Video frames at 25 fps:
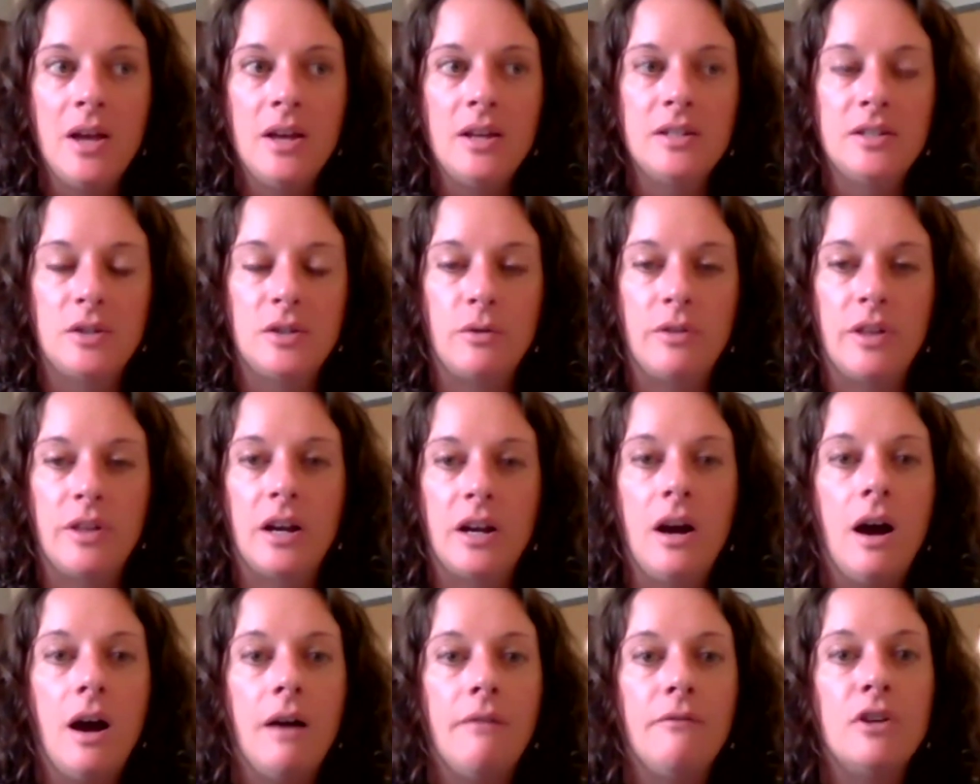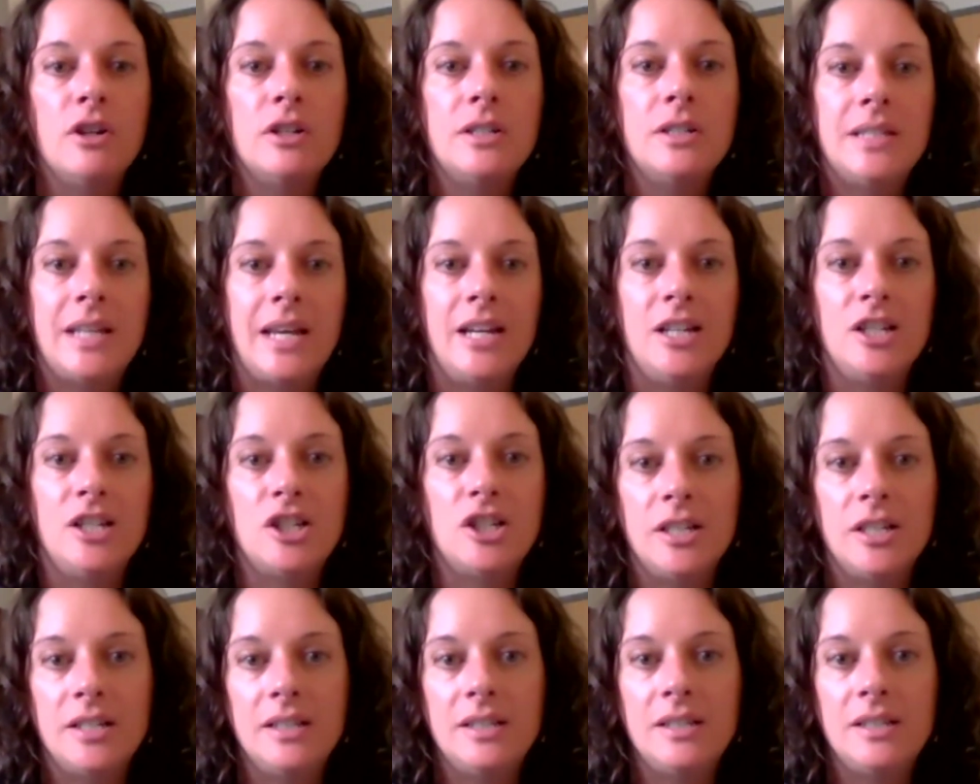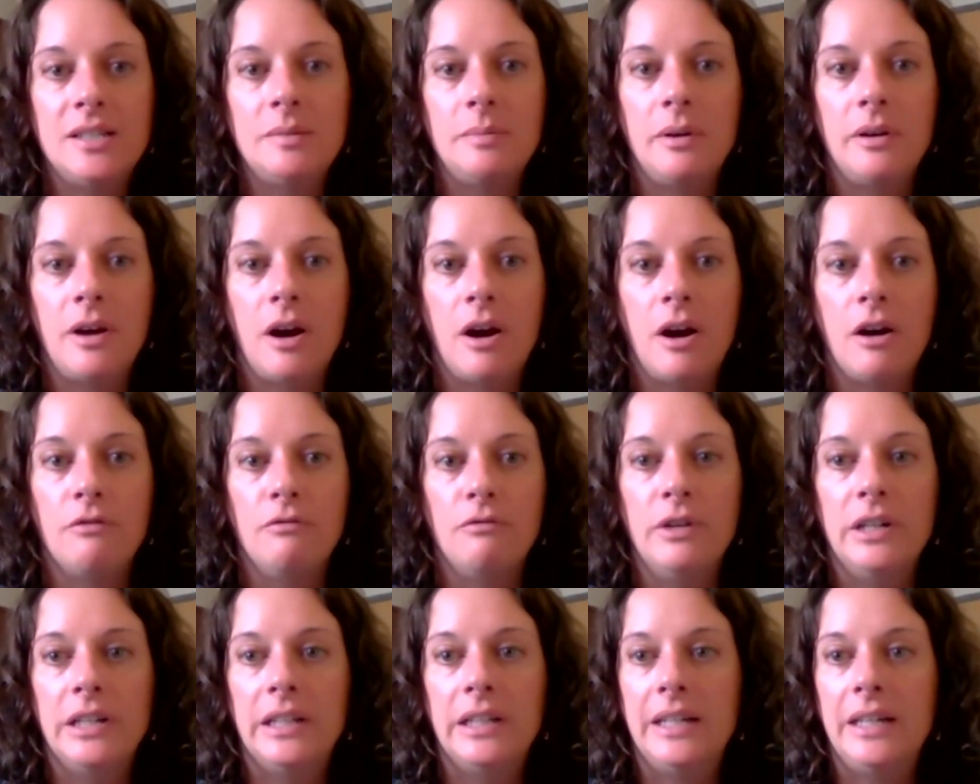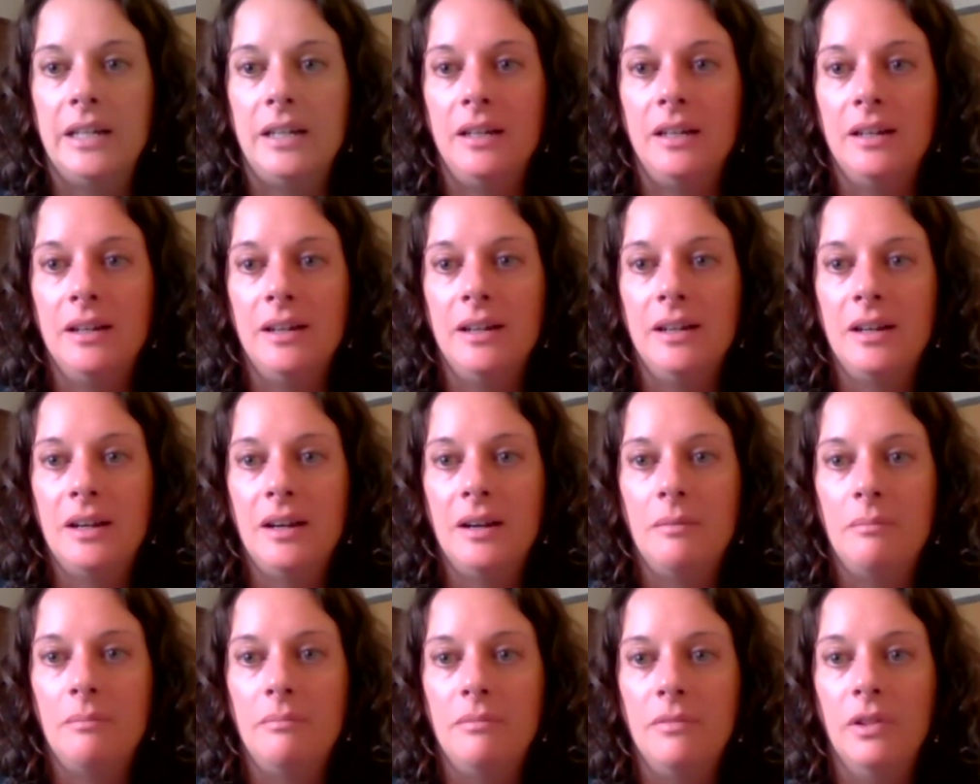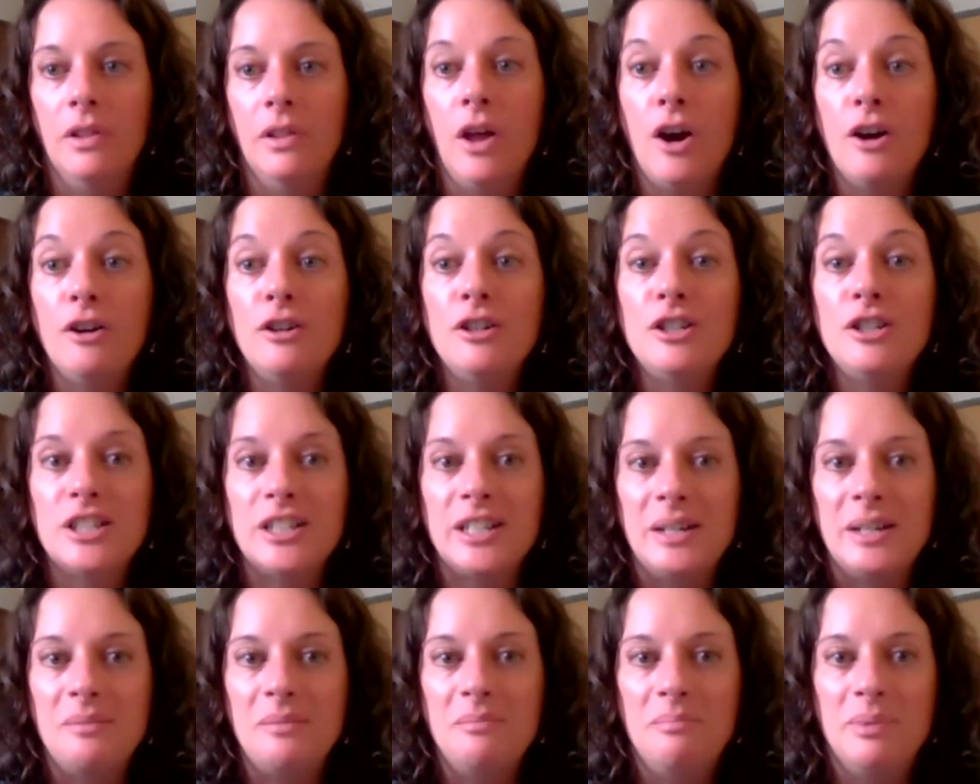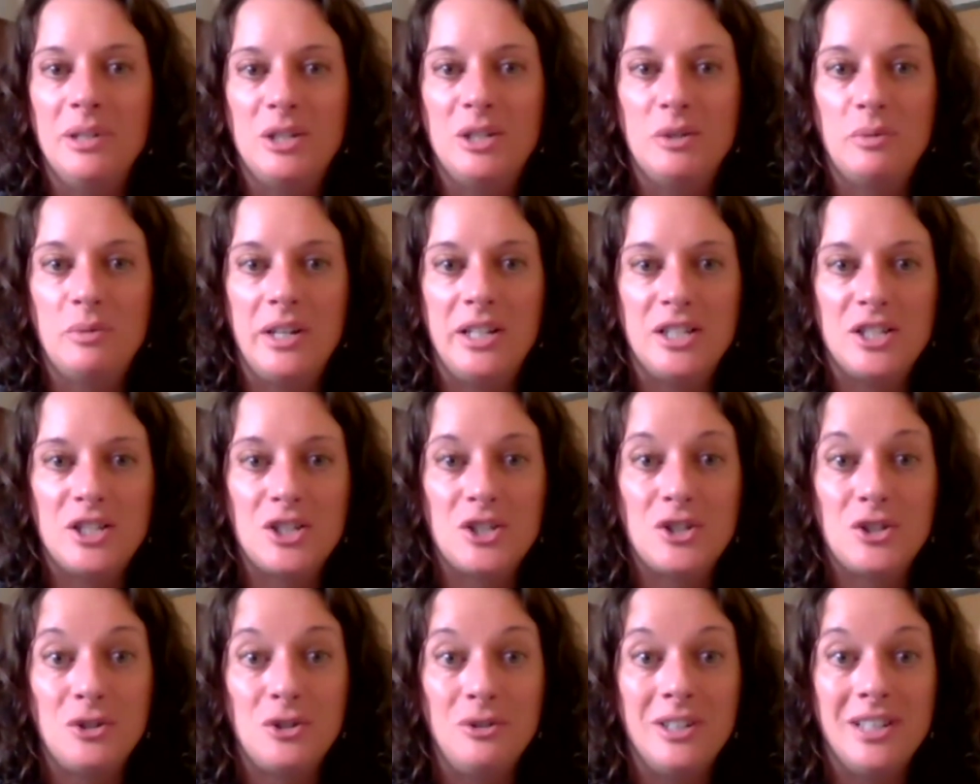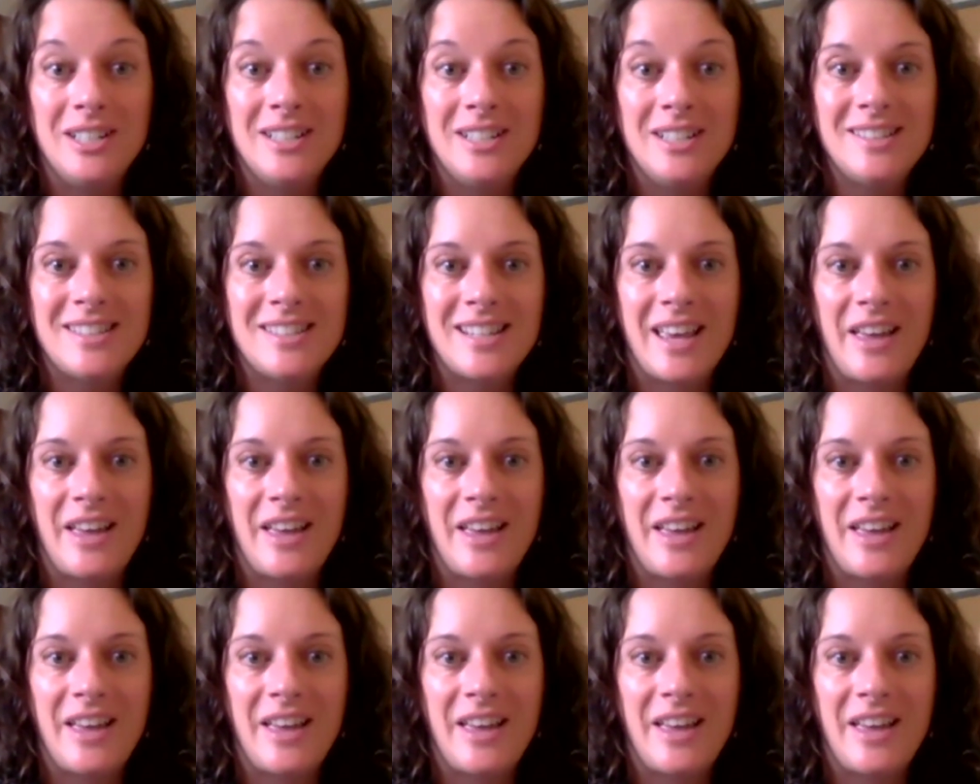So the conversations are really largely between students